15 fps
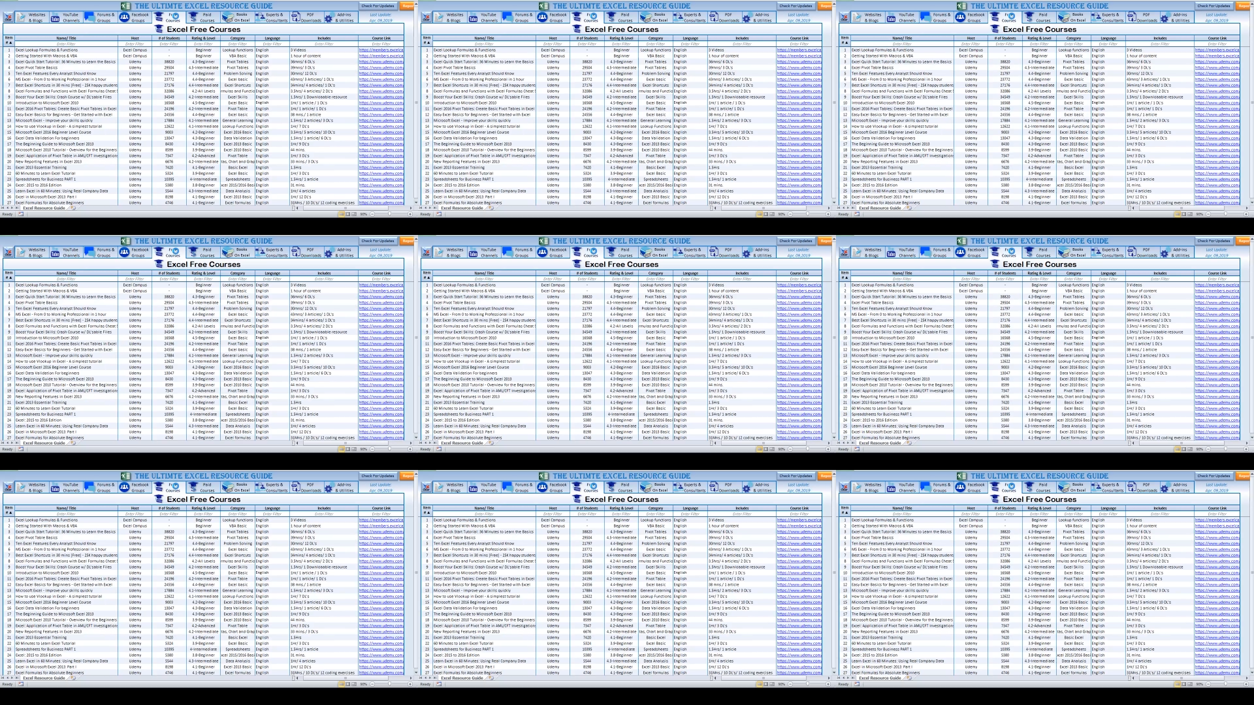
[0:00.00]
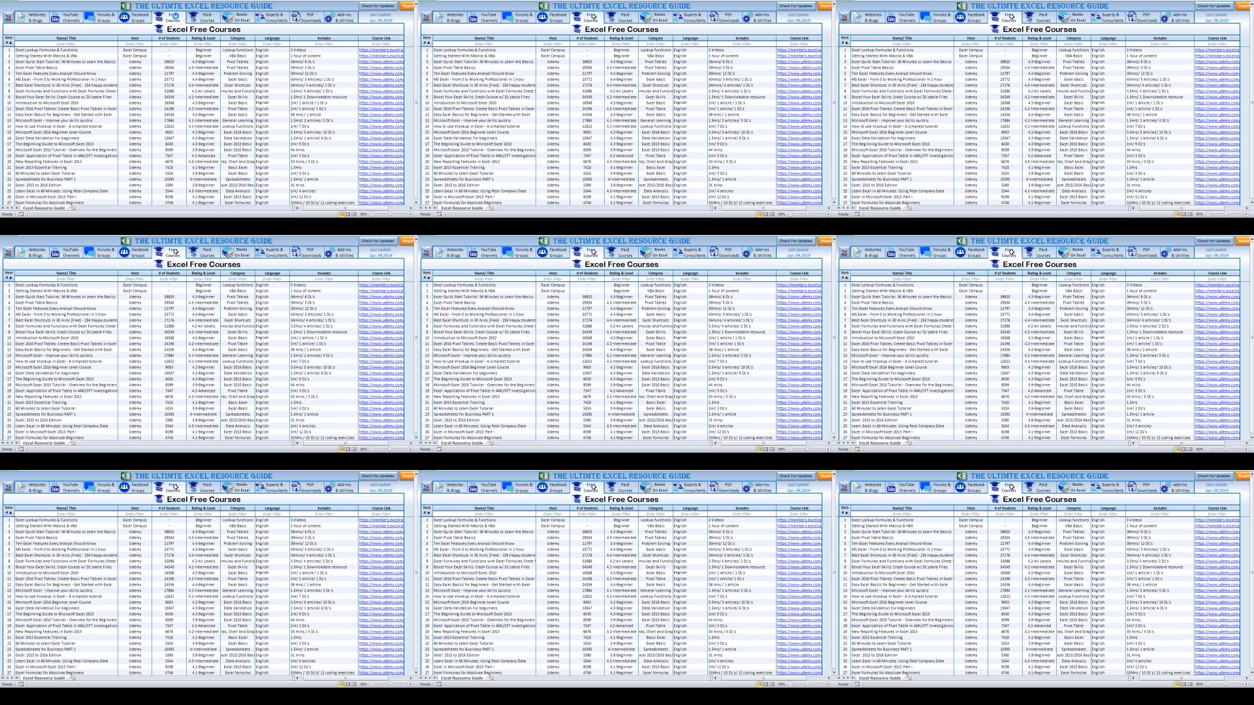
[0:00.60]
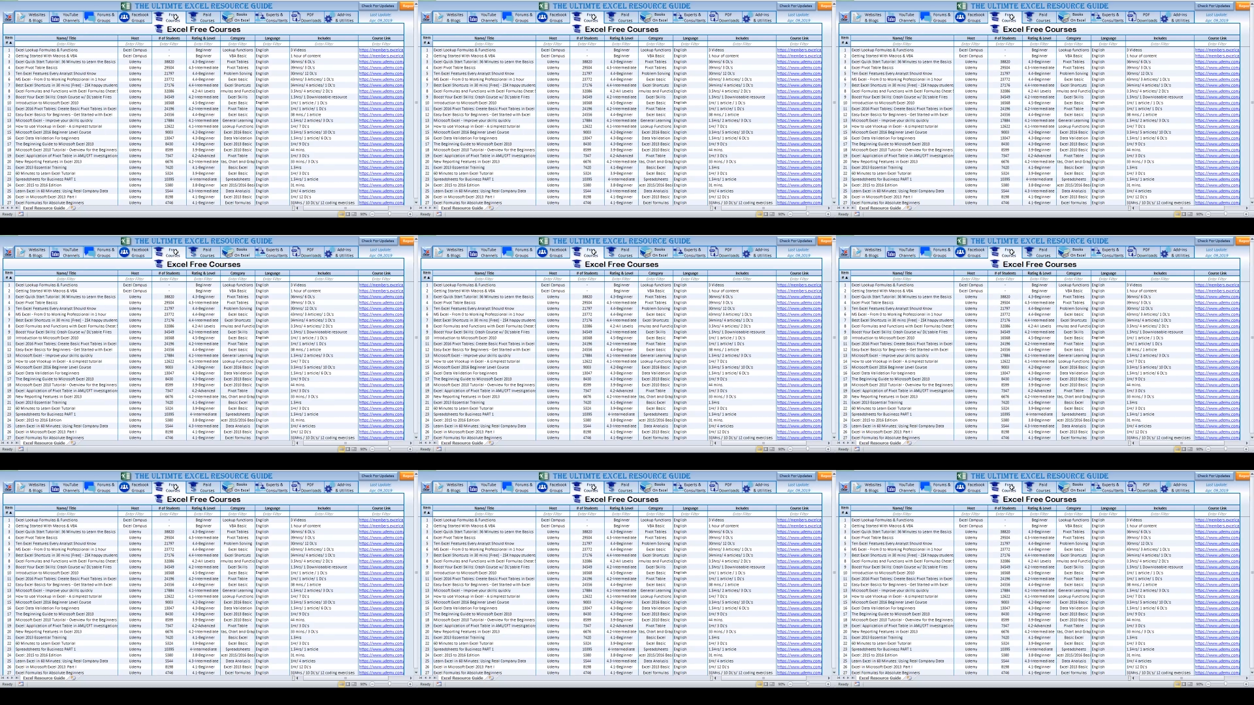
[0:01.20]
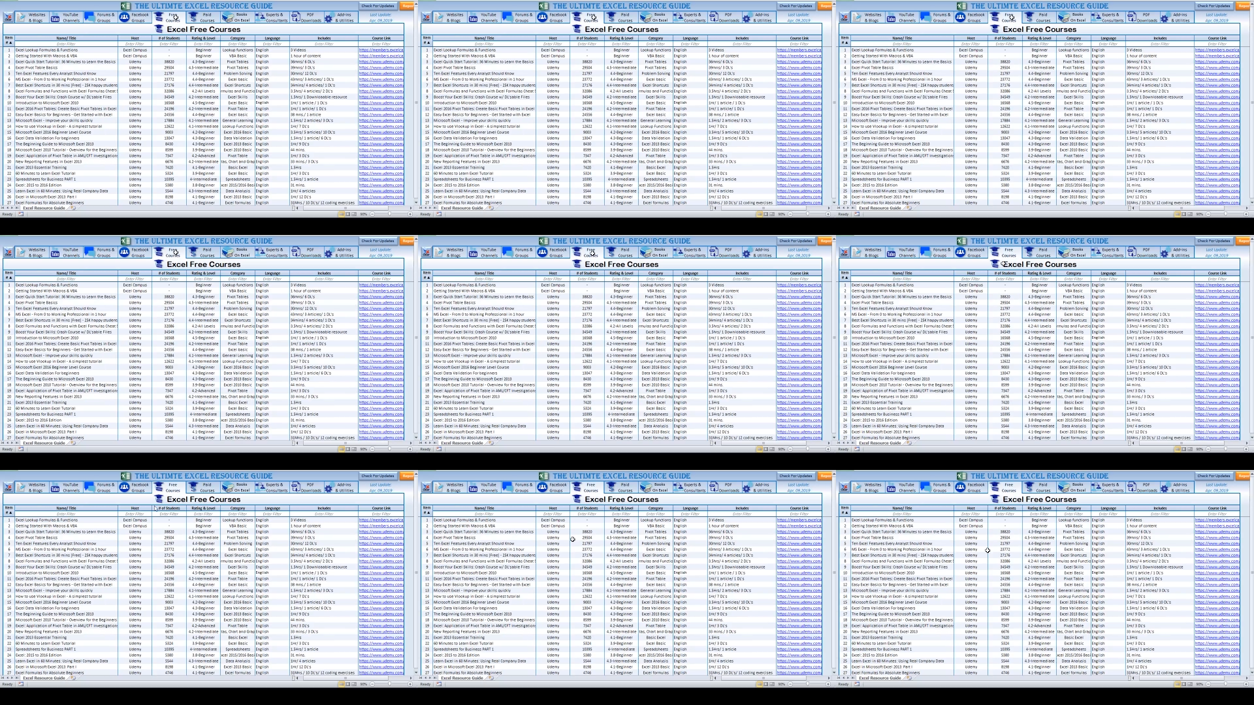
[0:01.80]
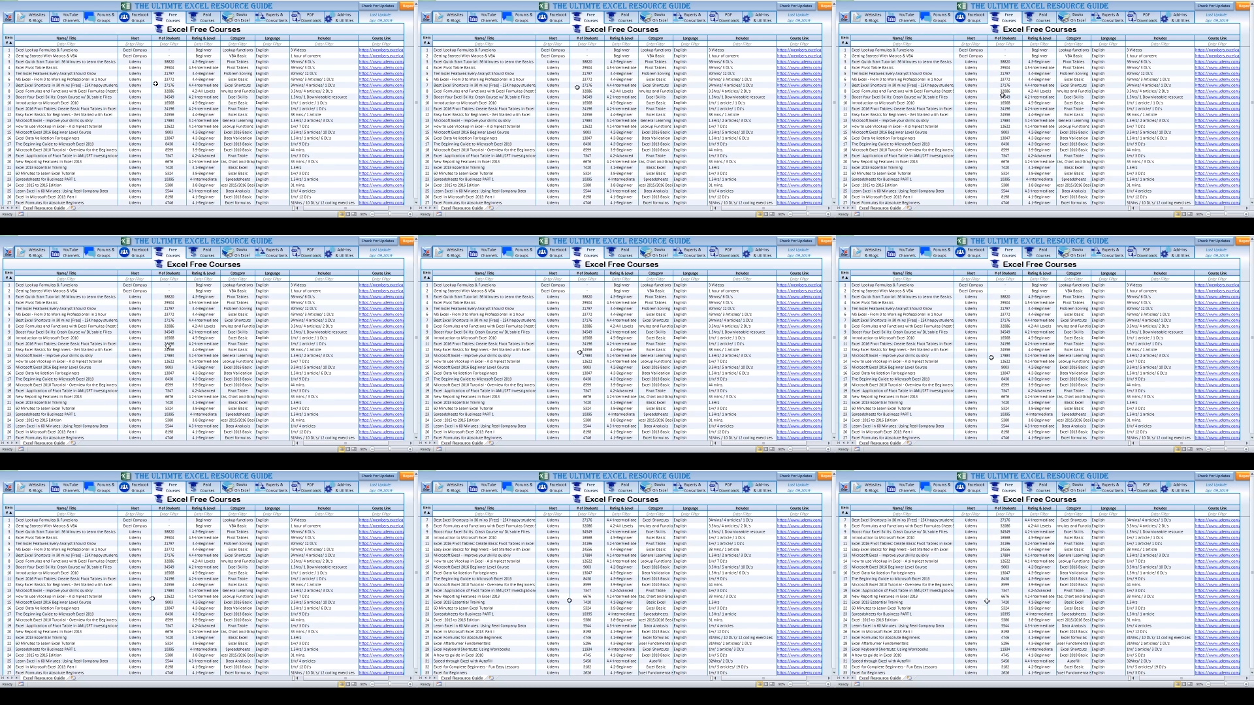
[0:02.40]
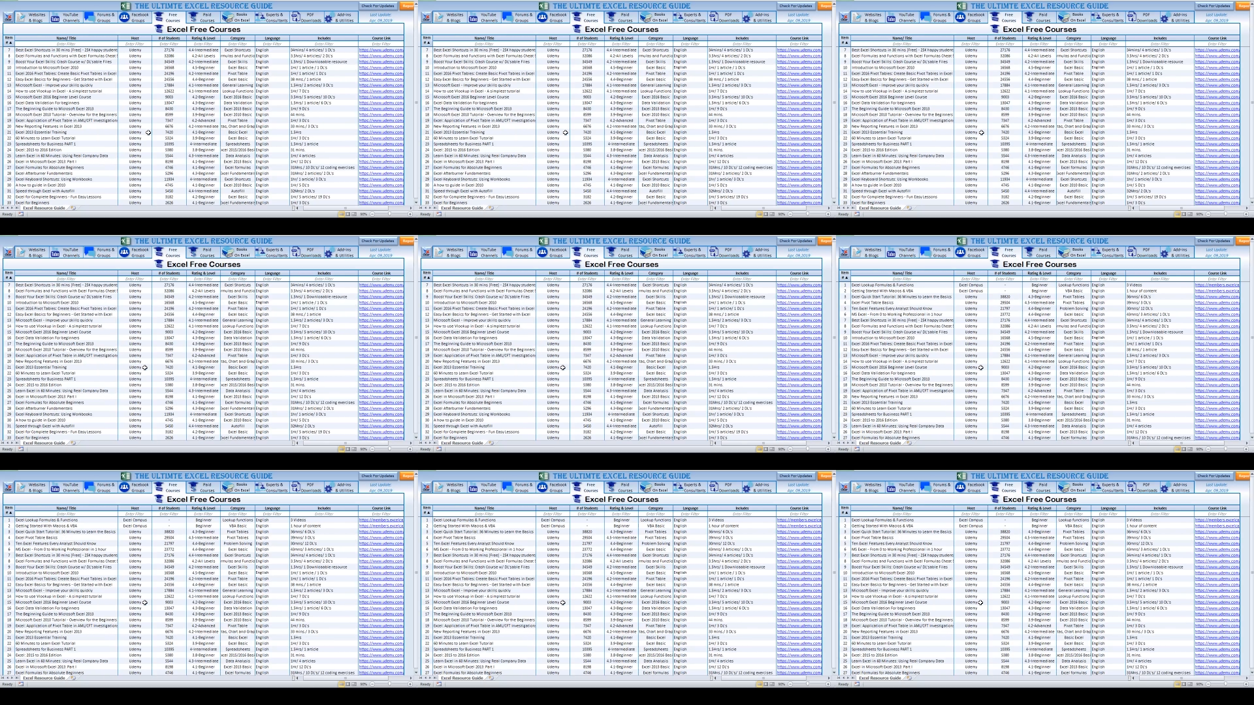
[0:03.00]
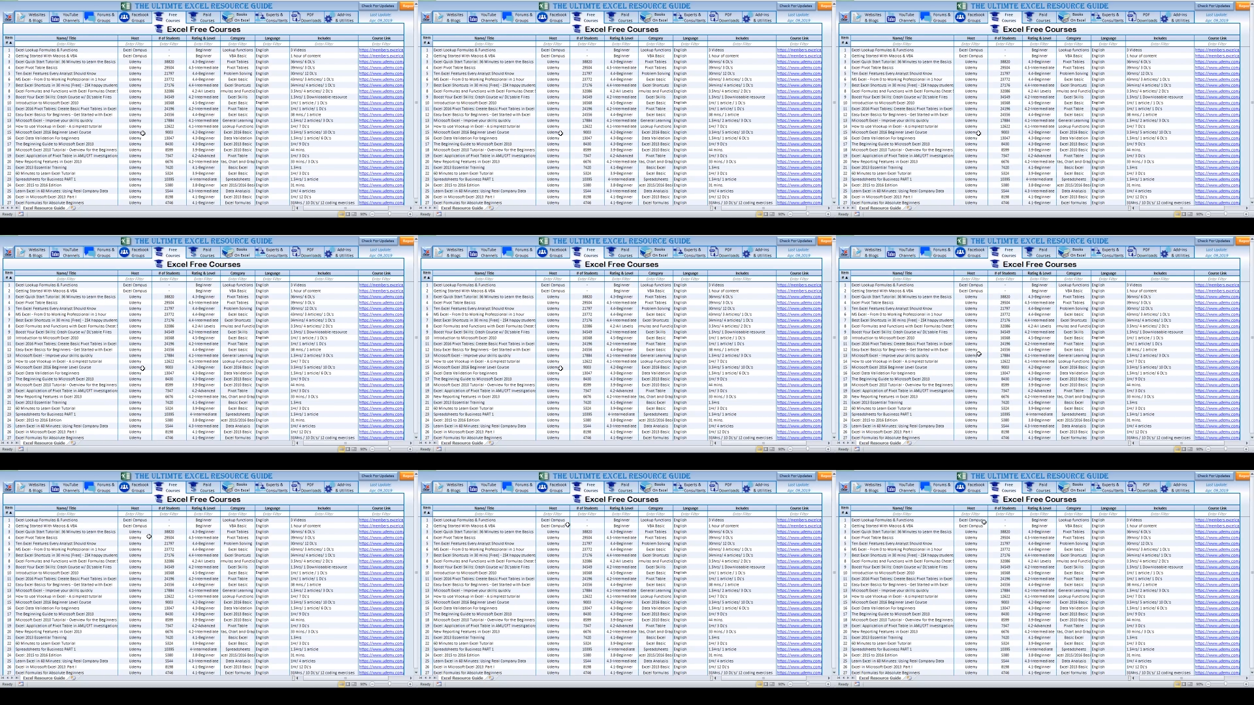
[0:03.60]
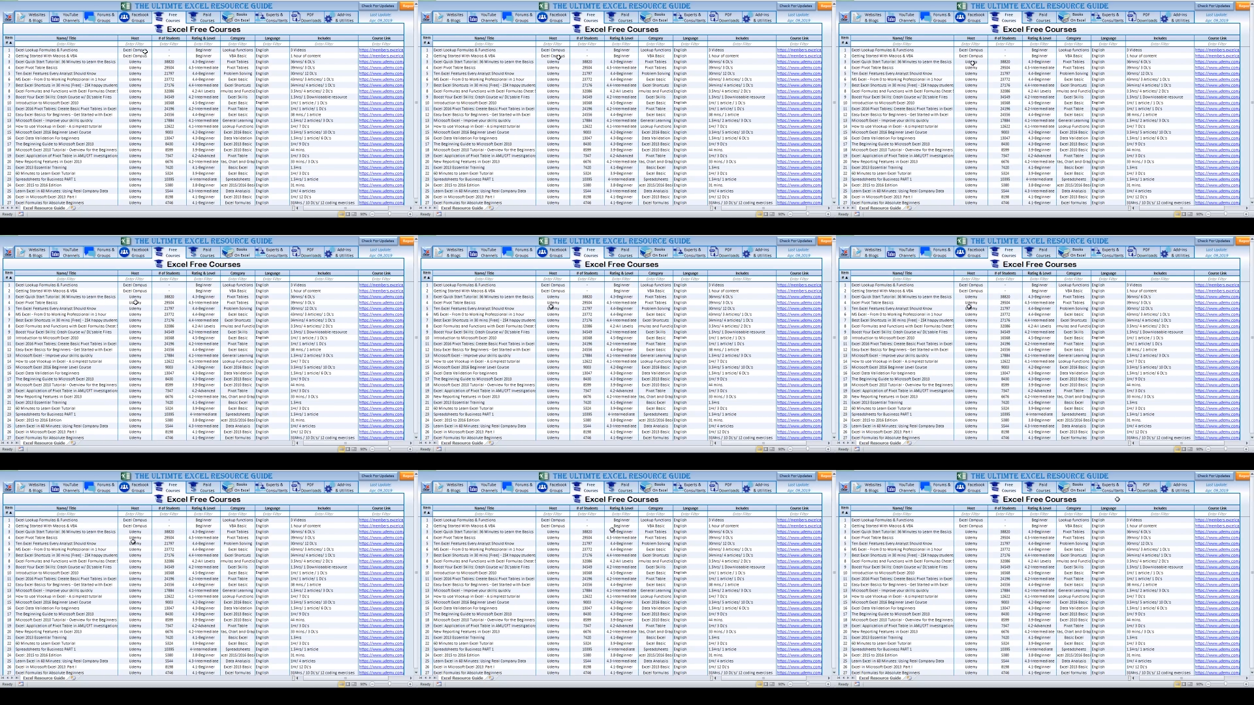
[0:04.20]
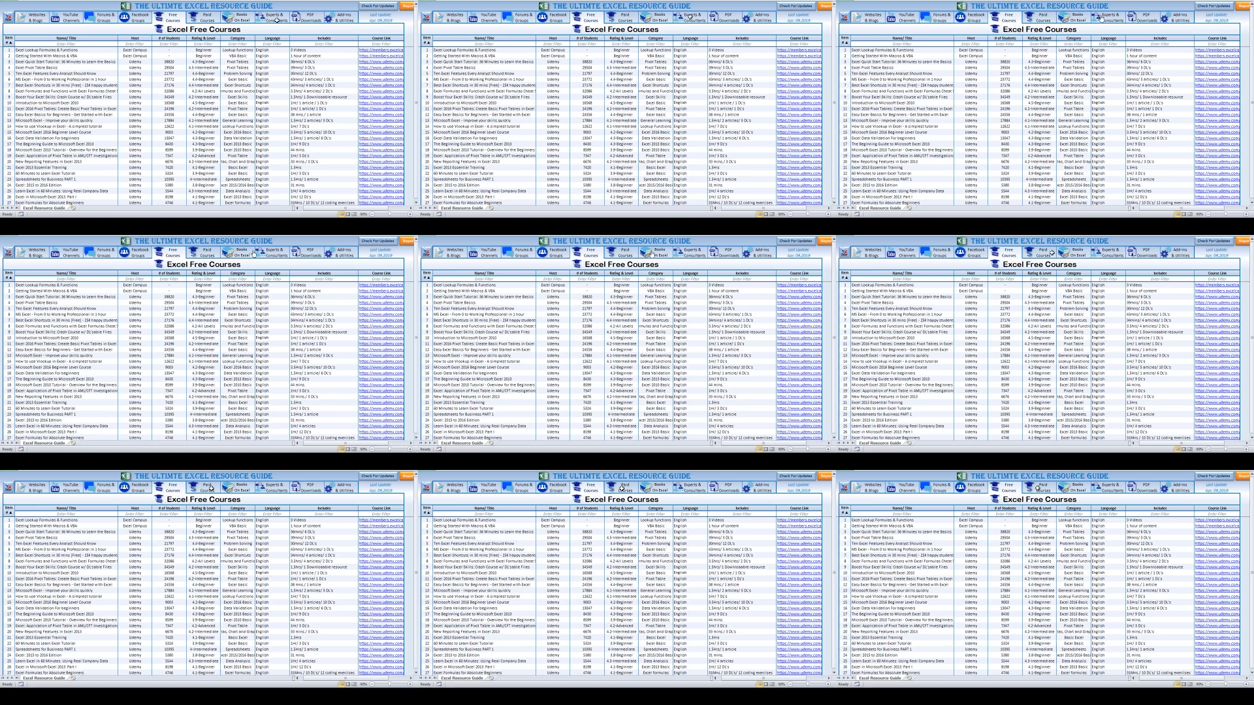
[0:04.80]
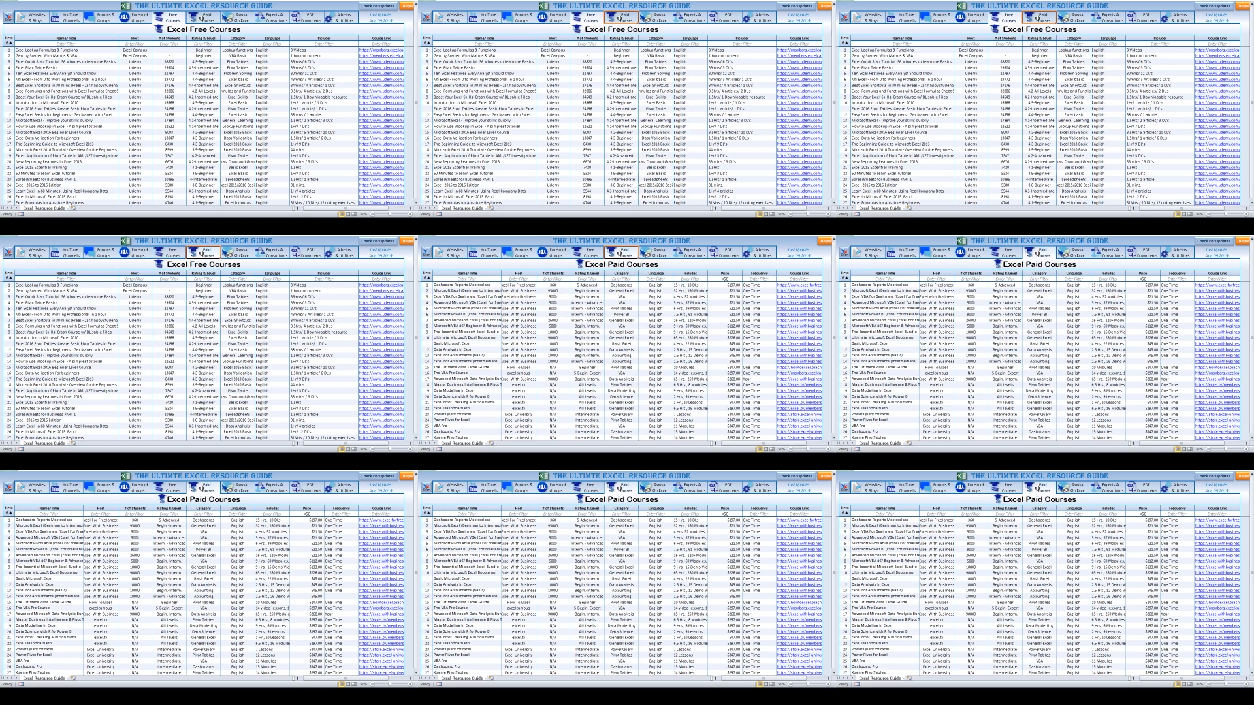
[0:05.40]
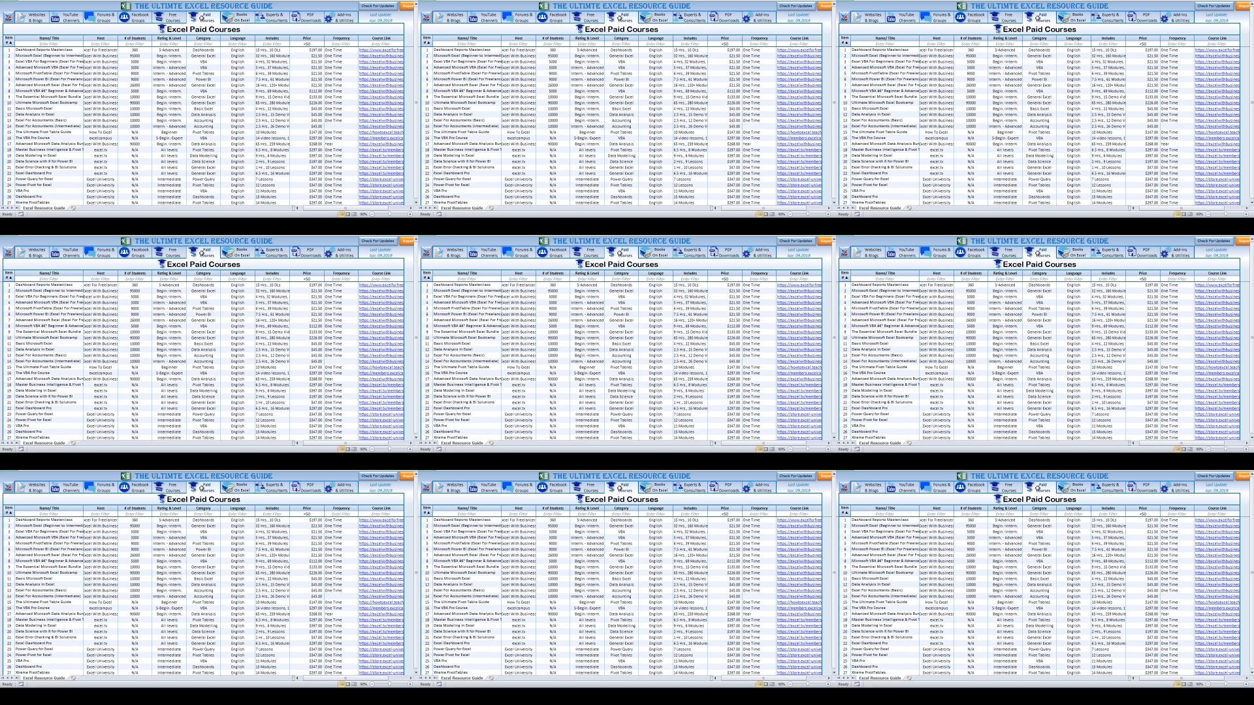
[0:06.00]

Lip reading: Nobody's mouth can be seen.